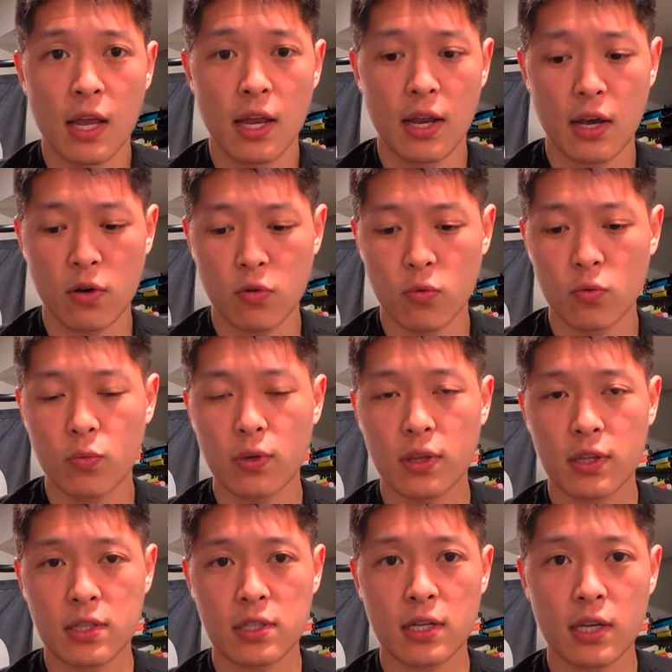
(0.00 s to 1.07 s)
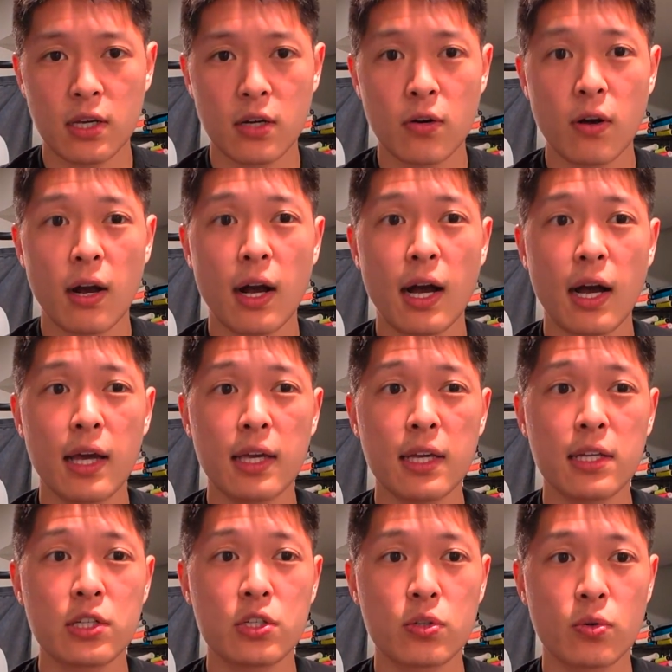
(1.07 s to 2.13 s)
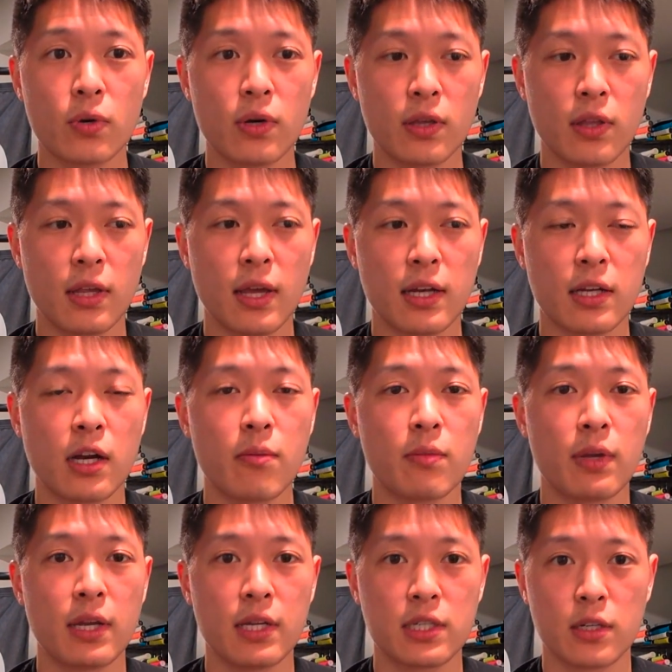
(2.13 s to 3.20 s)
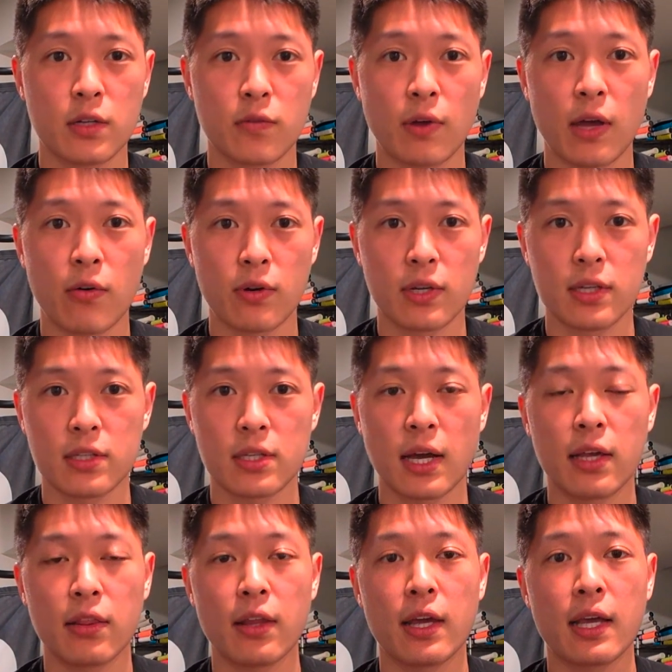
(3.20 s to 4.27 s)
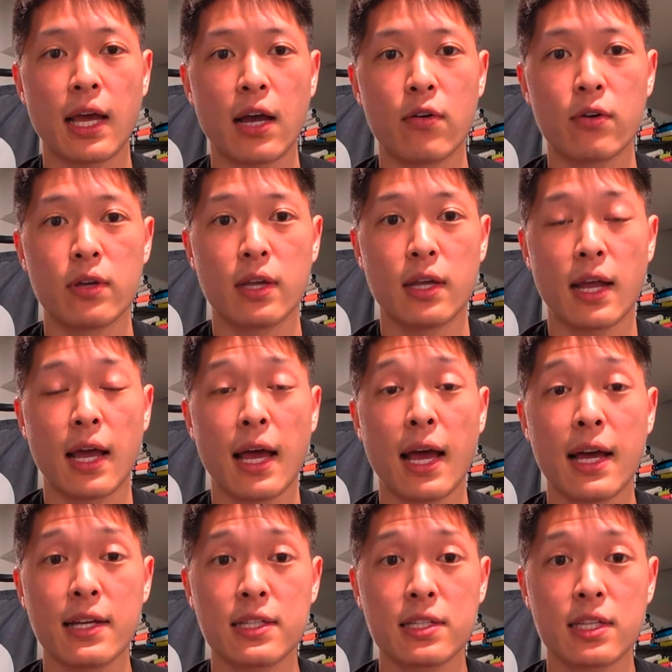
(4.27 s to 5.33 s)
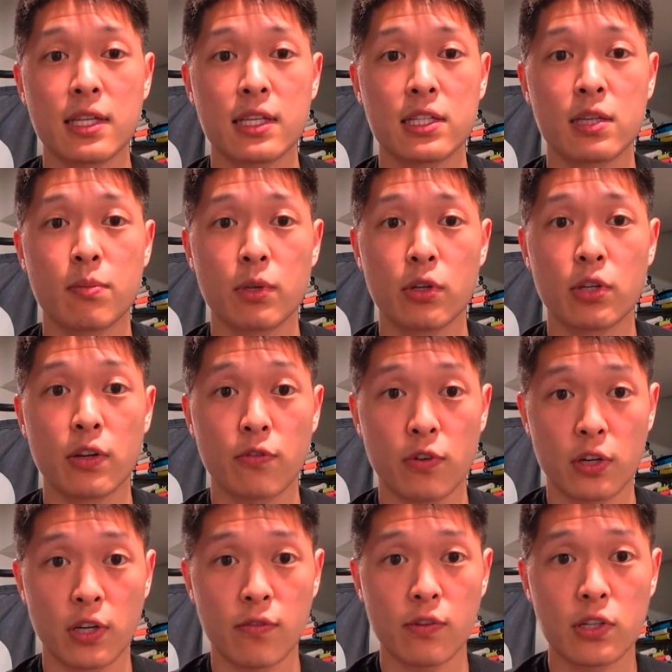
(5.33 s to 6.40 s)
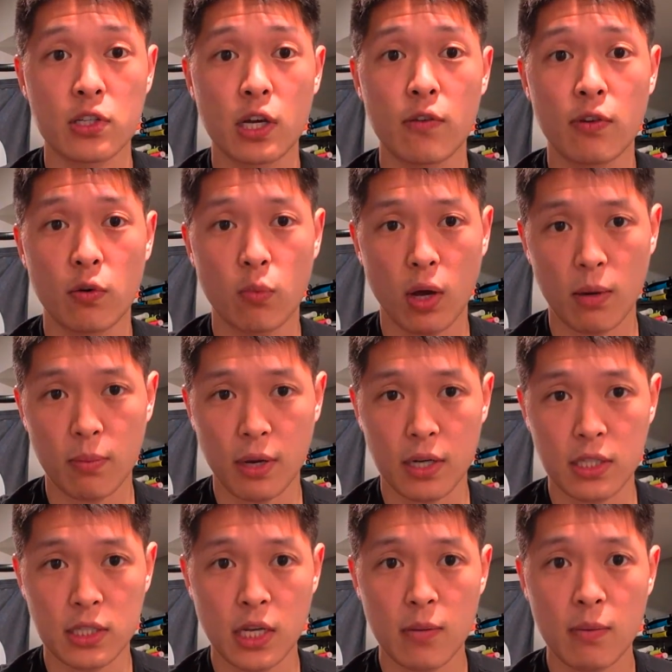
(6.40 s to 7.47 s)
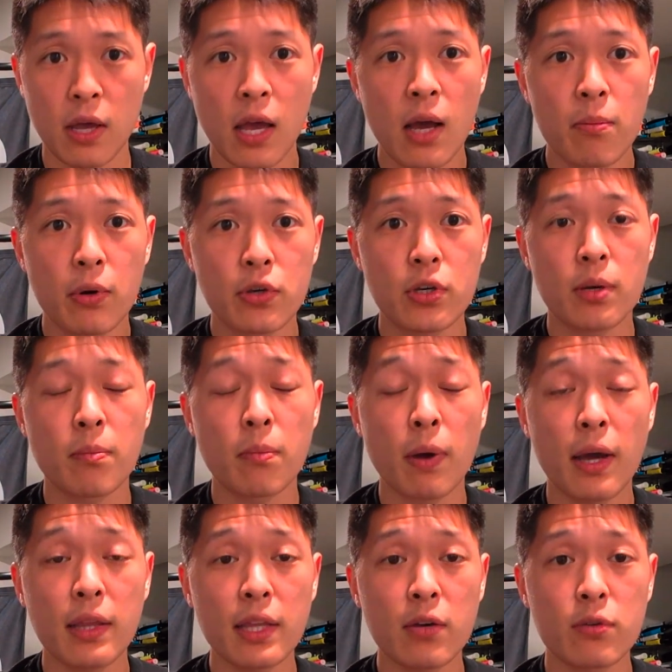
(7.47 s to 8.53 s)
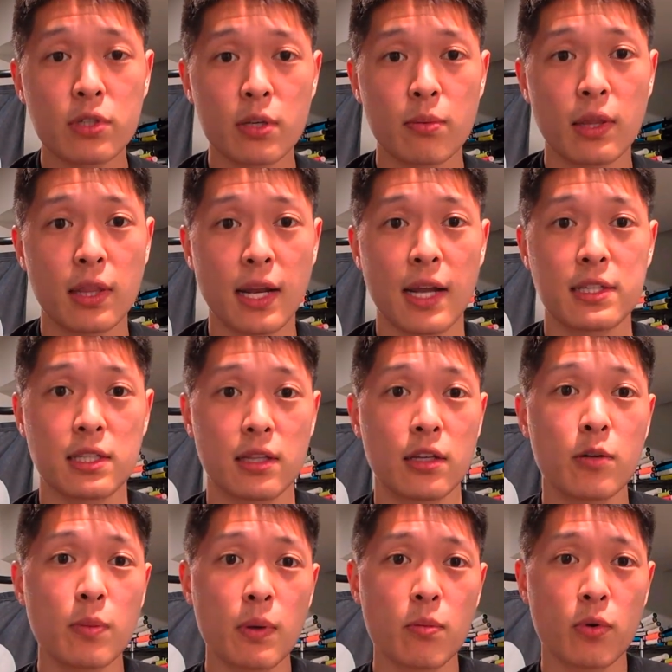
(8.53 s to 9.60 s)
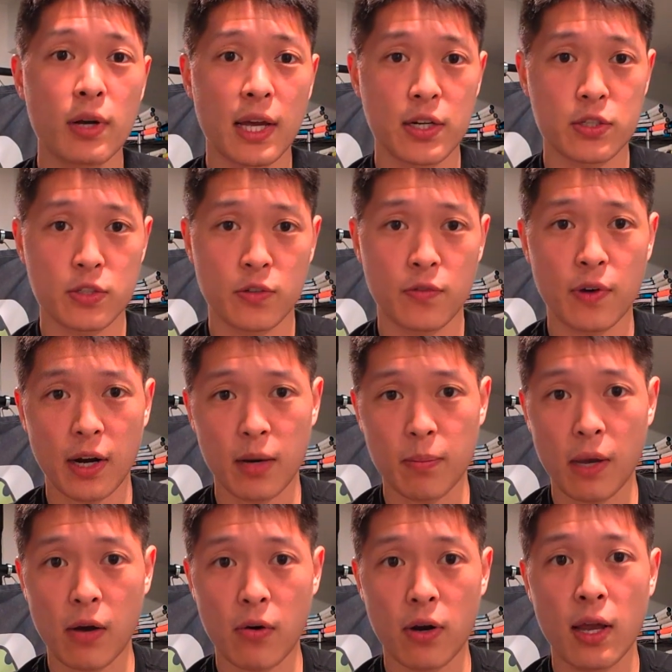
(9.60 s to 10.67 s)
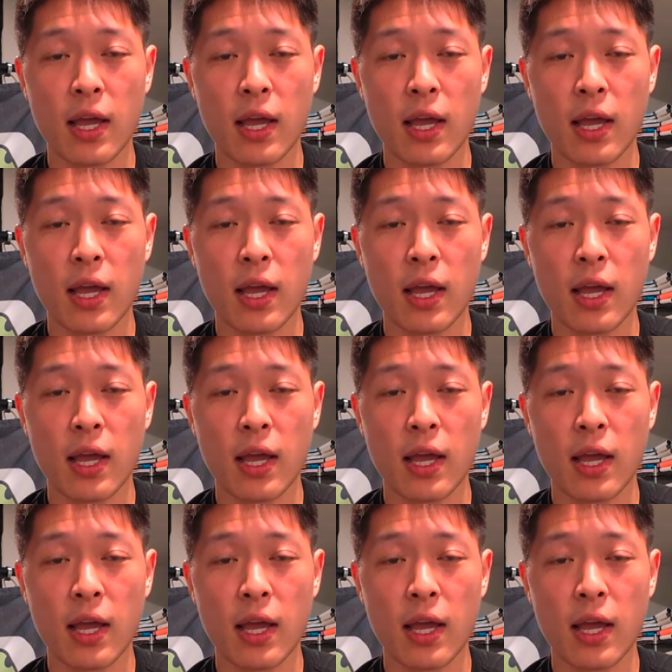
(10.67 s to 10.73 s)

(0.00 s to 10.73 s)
Now, with the Psycho, I enjoy that combination of how it is. I like how it has the stability and forgiveness of a wide body shape. Well, you combine that with something that has a little bit more extra firepower.